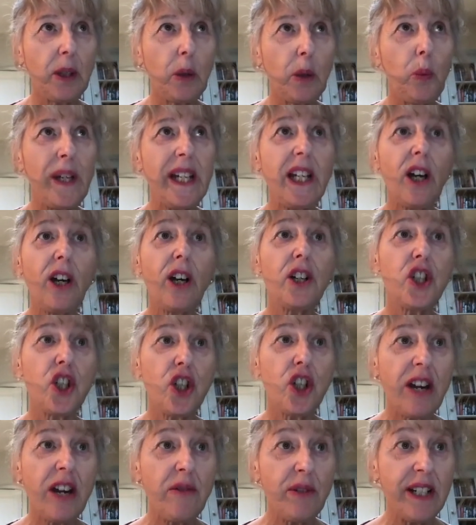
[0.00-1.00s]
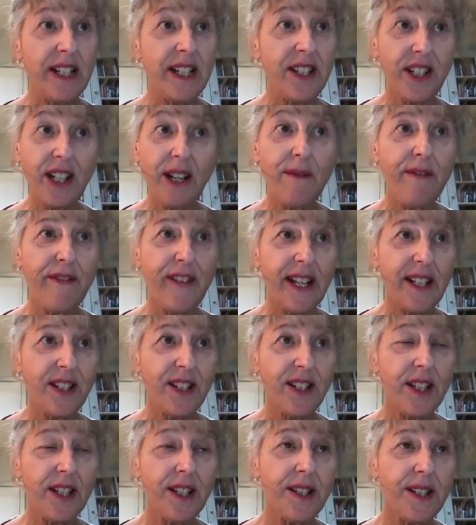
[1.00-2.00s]
We are generalist
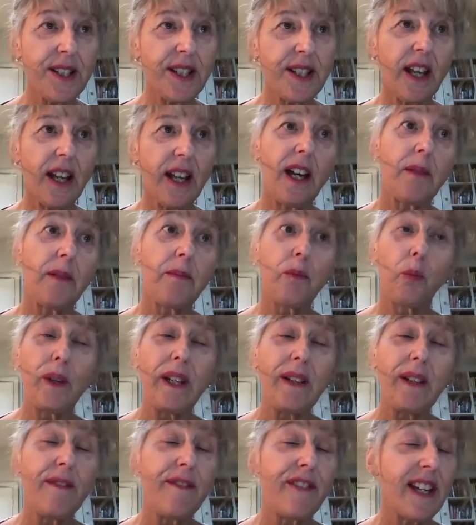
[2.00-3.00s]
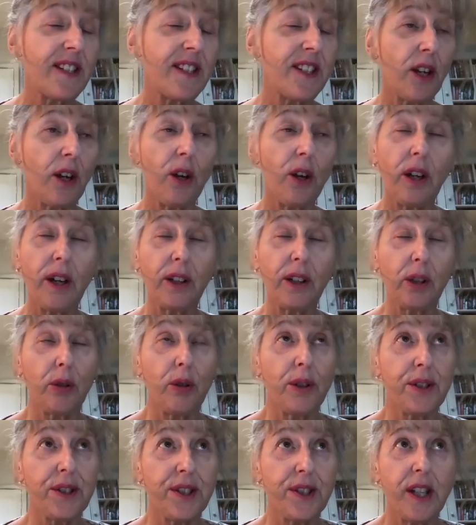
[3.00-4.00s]
investors. We invest
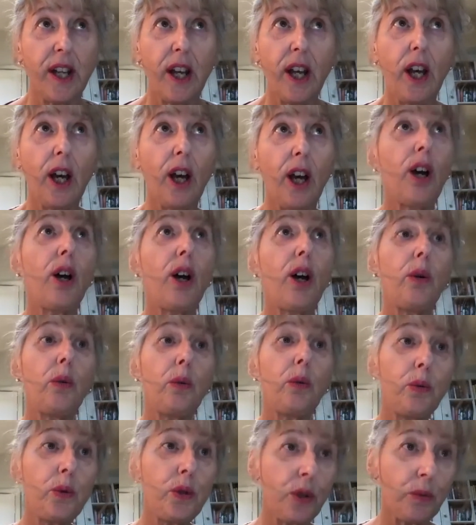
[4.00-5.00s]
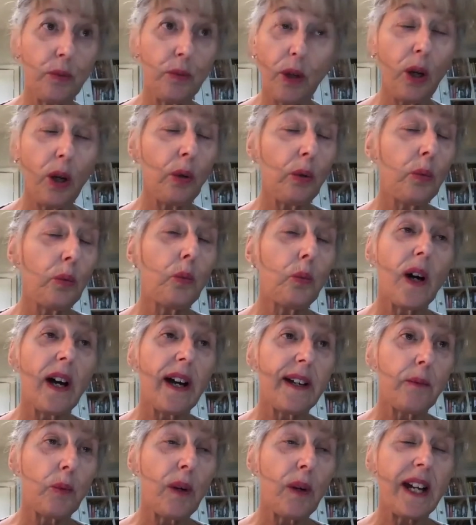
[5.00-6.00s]
across a whole
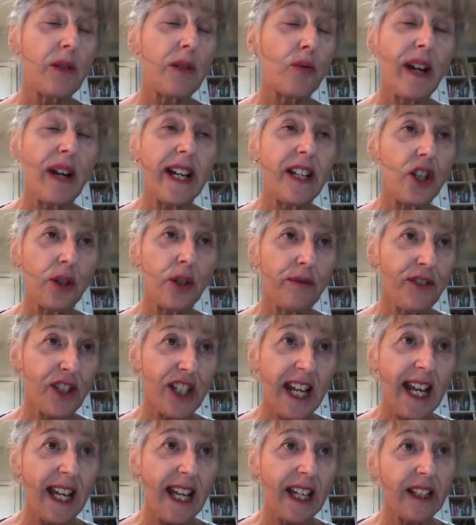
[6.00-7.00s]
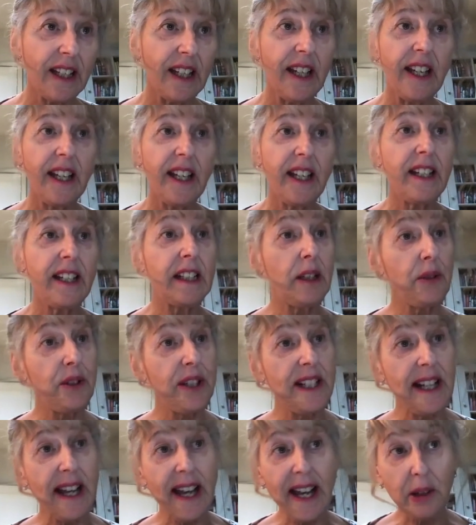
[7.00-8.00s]
wide range of tech,
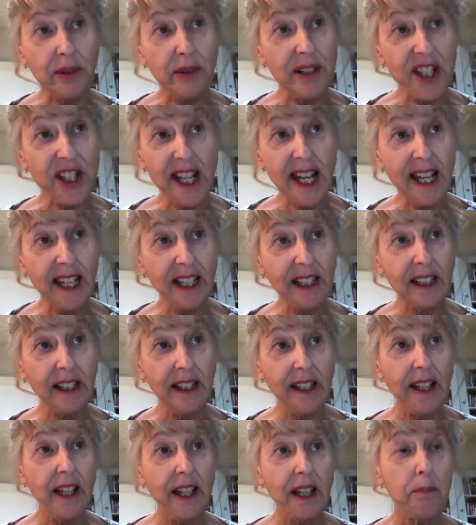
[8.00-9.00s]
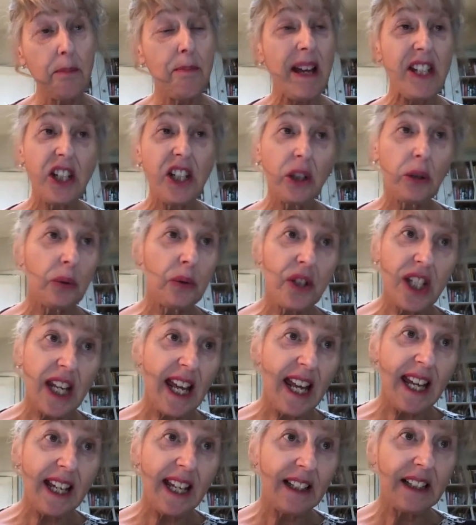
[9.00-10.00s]
including agri-tech, medical
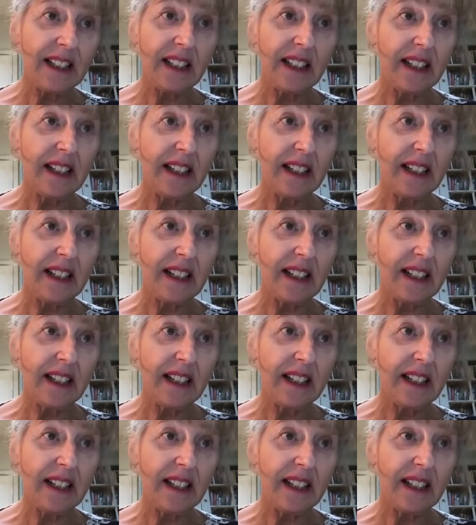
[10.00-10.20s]
tech,